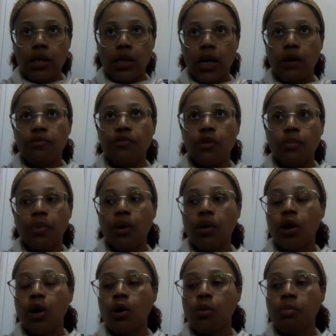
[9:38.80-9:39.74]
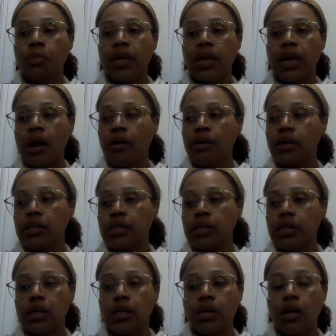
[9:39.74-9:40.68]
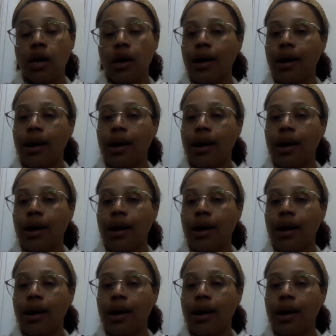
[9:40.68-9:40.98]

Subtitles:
Now, for the parent company guarantee,